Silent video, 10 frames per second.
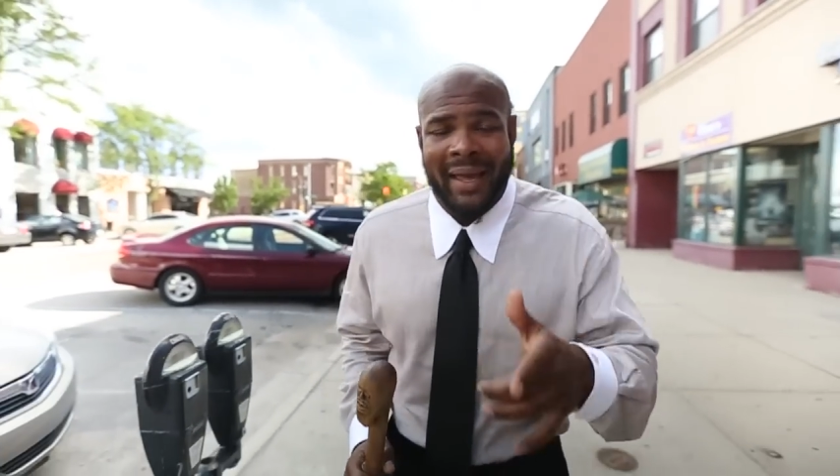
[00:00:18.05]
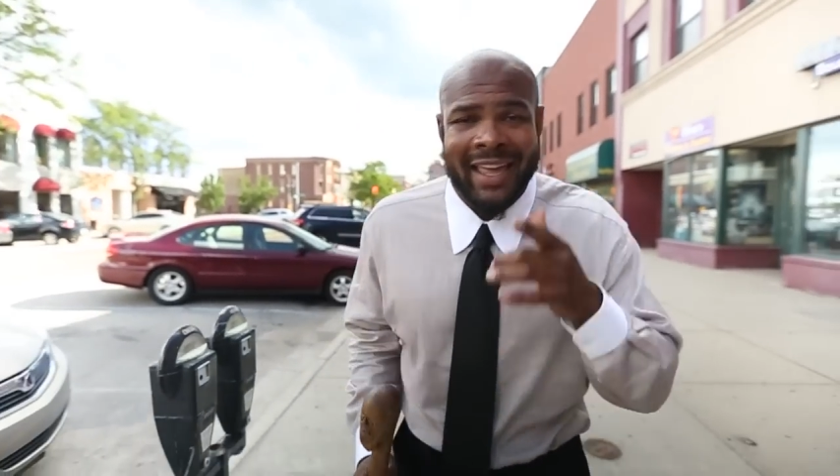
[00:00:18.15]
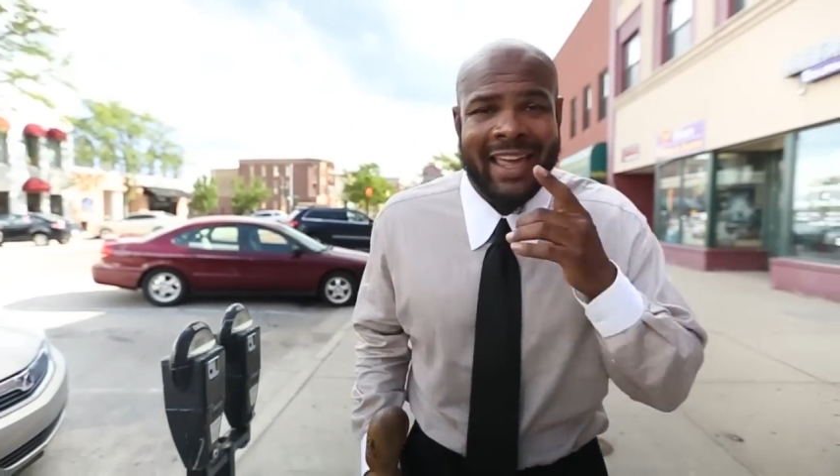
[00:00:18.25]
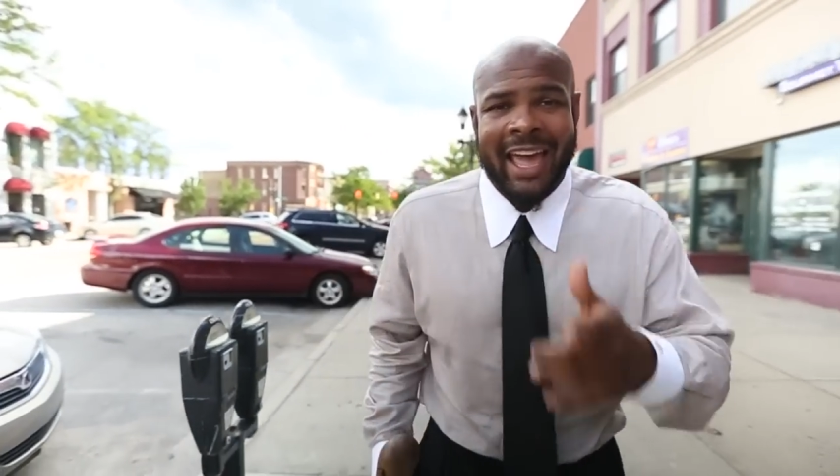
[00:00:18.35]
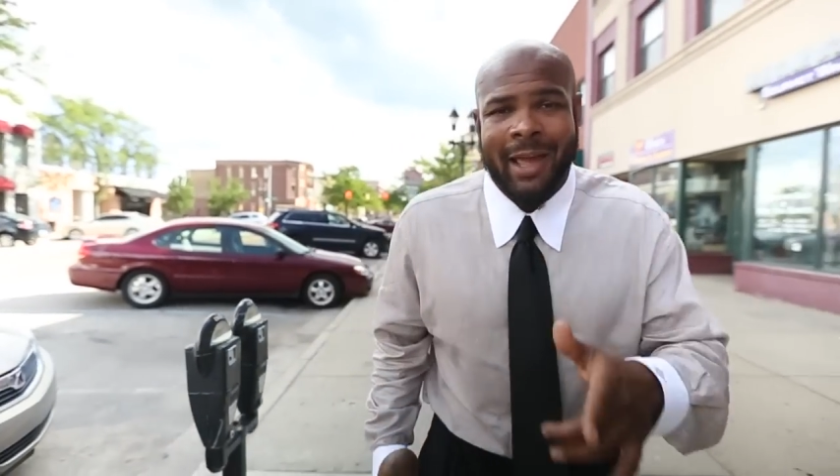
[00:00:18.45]

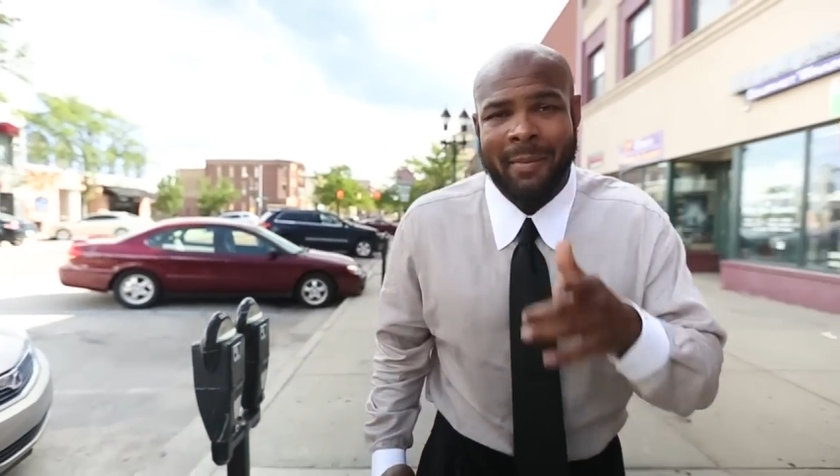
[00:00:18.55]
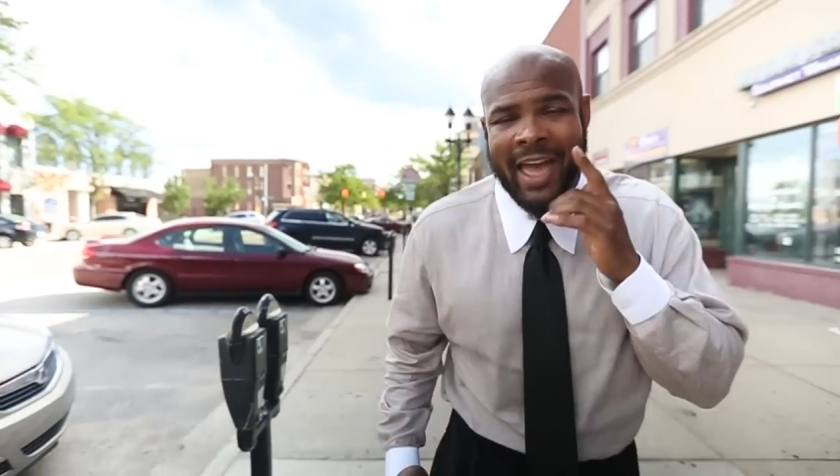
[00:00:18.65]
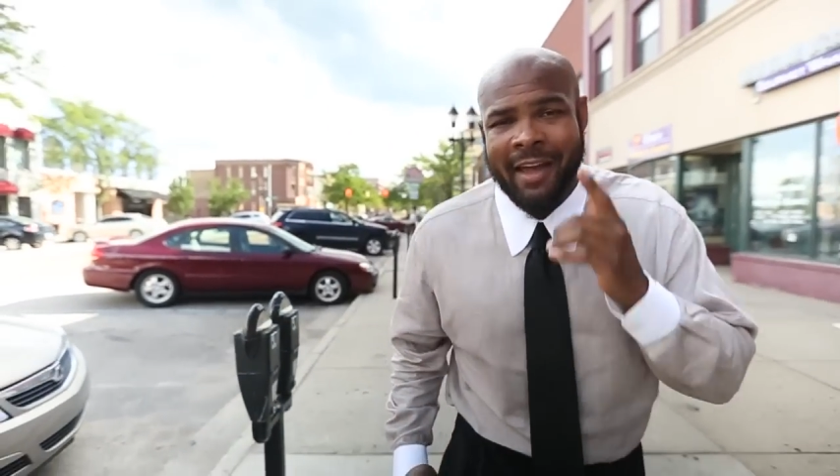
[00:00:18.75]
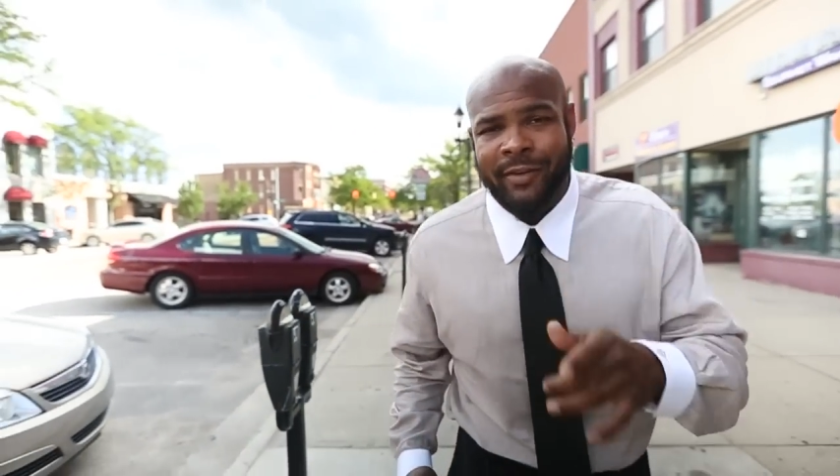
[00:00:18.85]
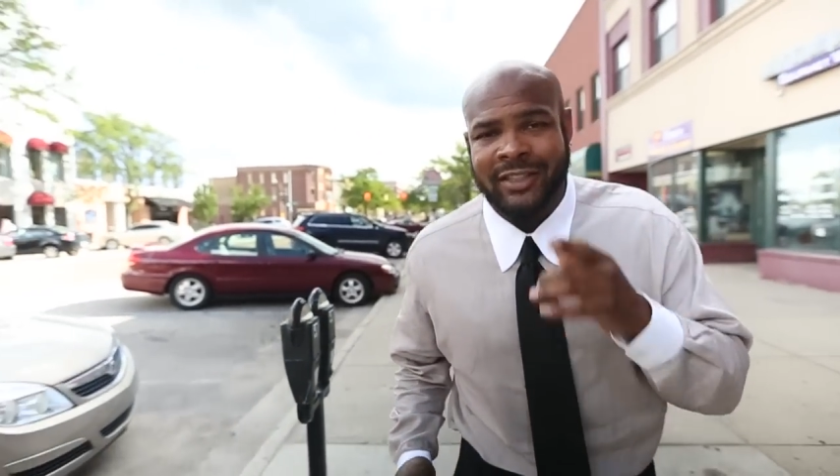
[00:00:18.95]
big game
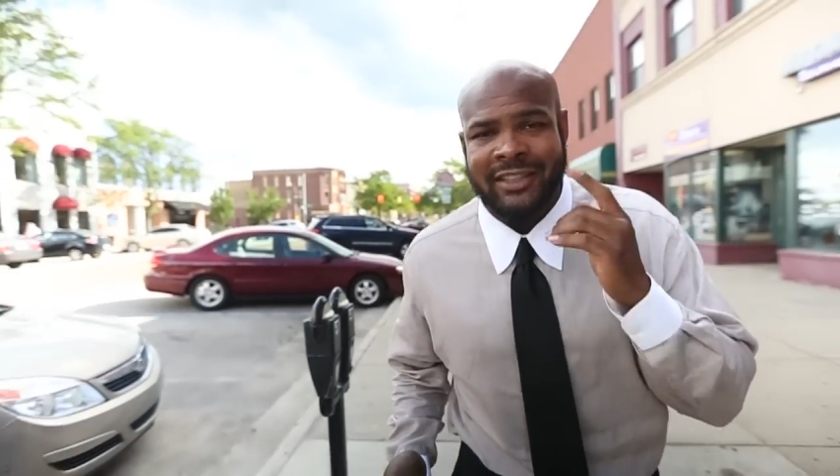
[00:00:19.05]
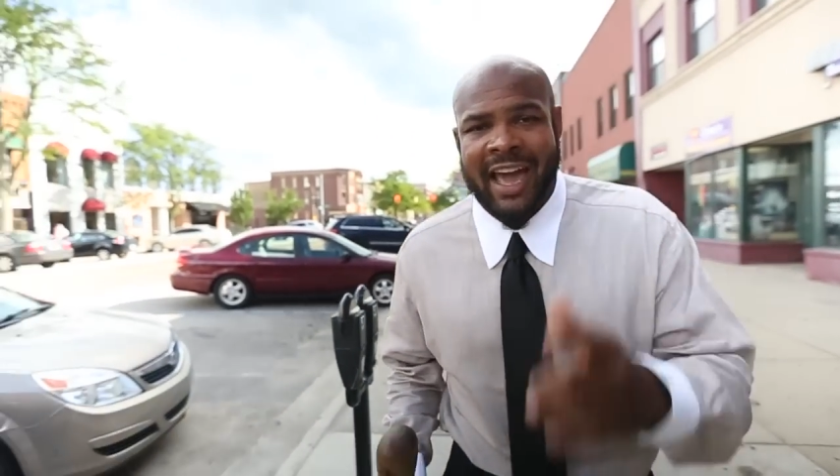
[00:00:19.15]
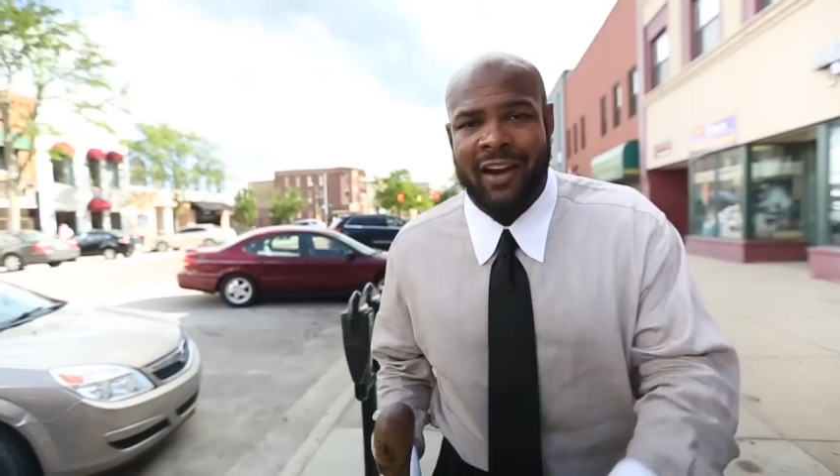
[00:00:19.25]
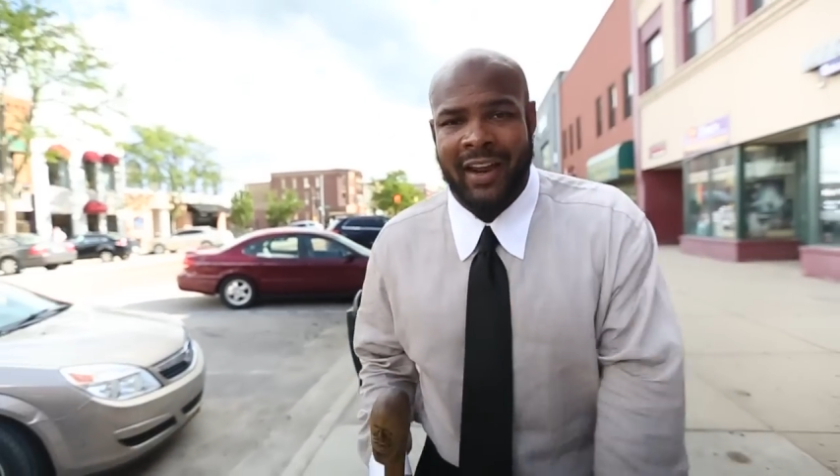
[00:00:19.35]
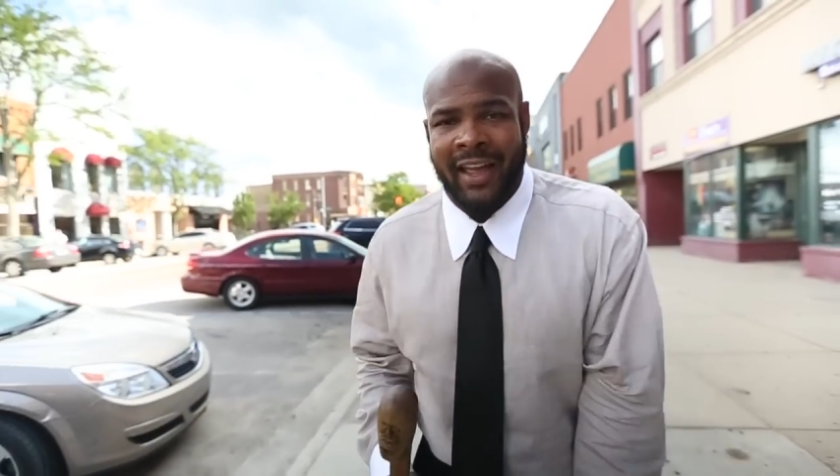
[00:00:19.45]
every
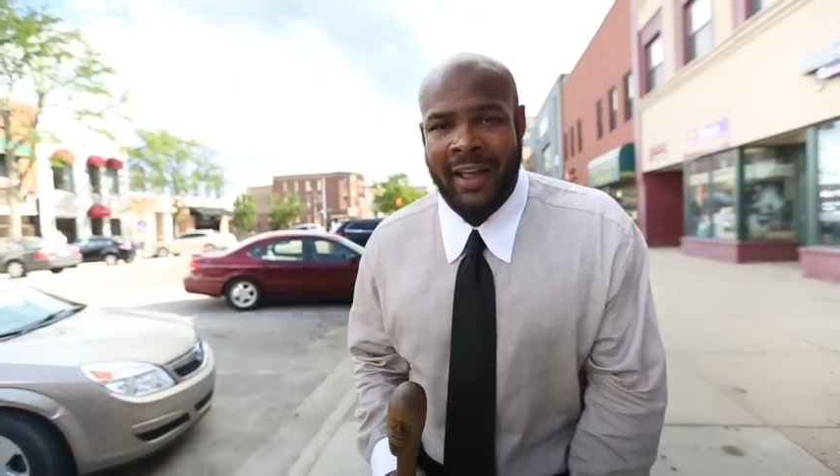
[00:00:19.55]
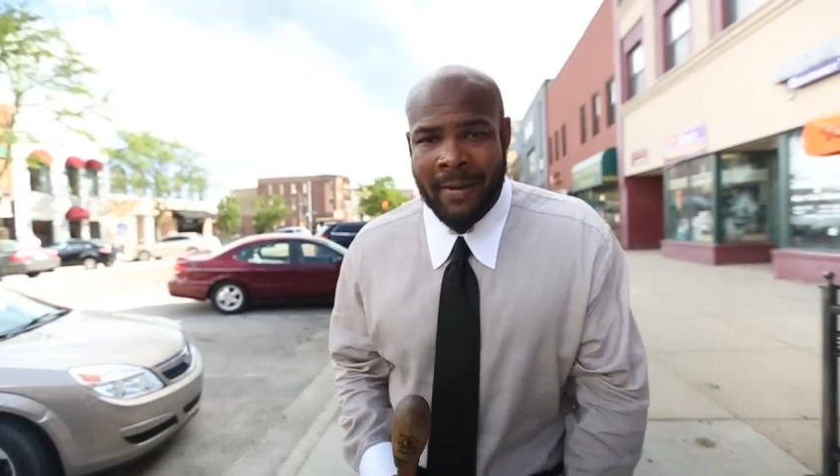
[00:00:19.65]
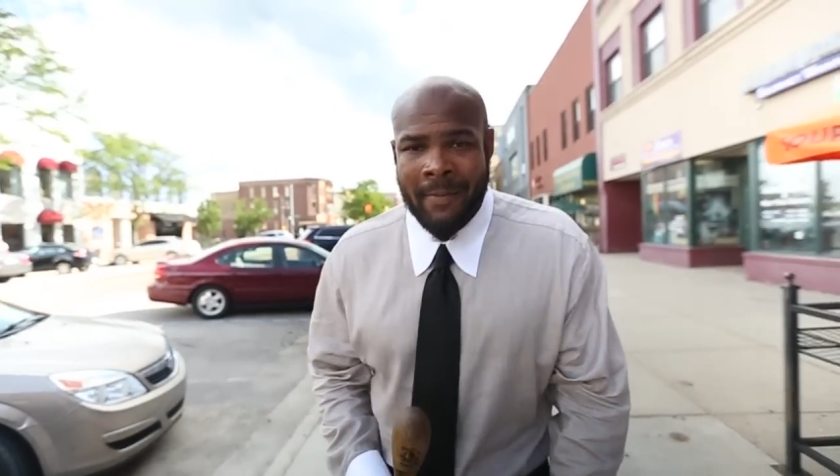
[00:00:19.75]
Saturday.